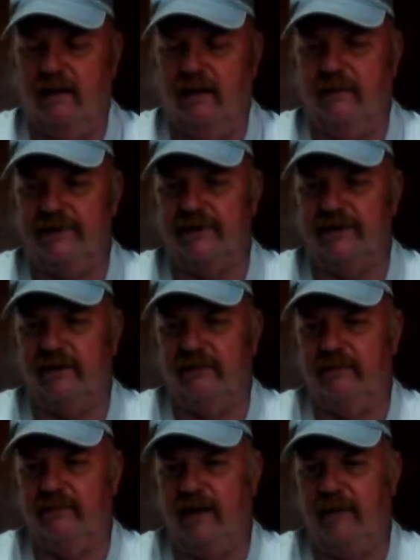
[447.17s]
We should have,
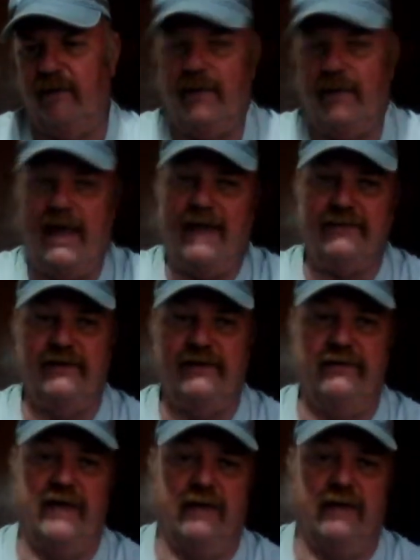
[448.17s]
and we may have to do that.